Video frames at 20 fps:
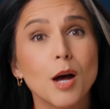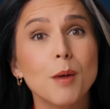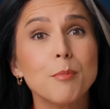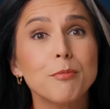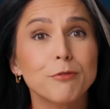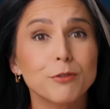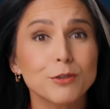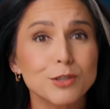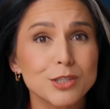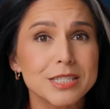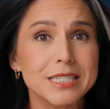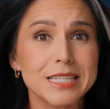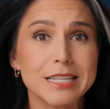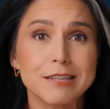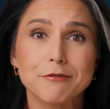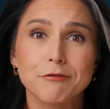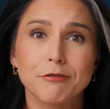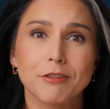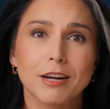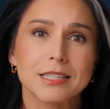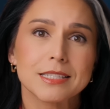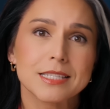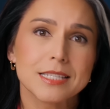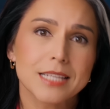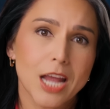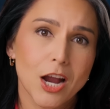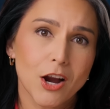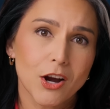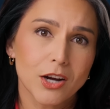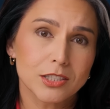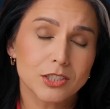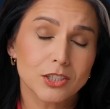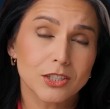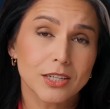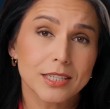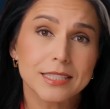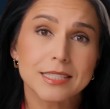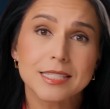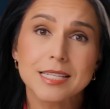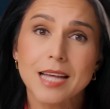up for Steve Friend's character
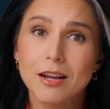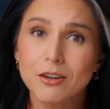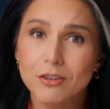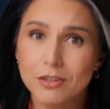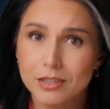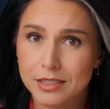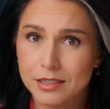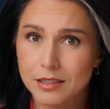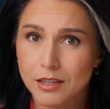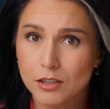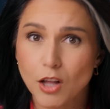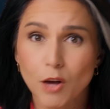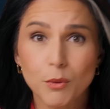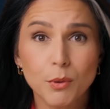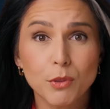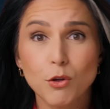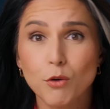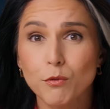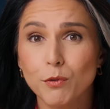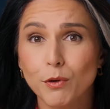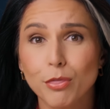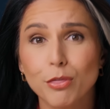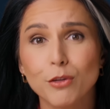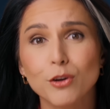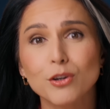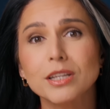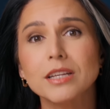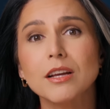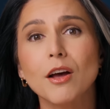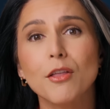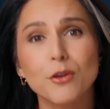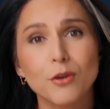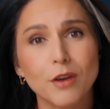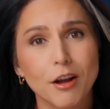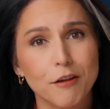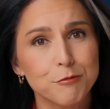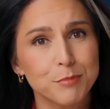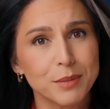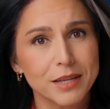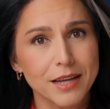and integrity, along with over 30 other
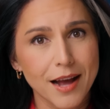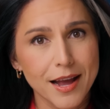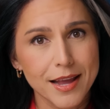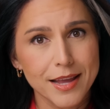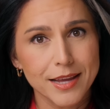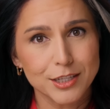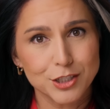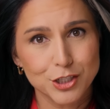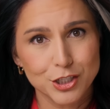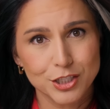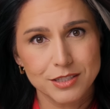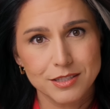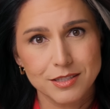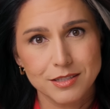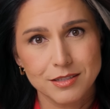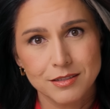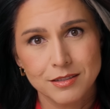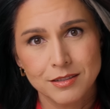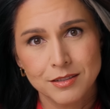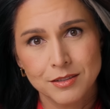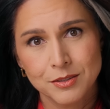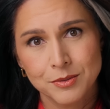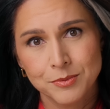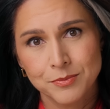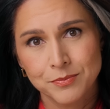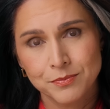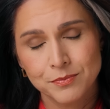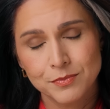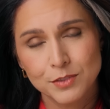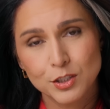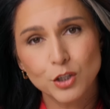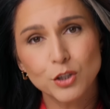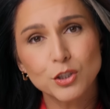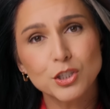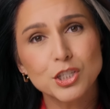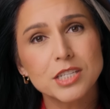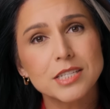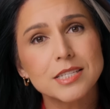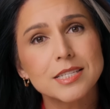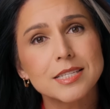FBI agents.
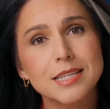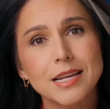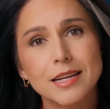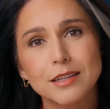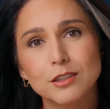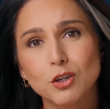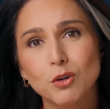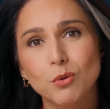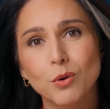Turchie said,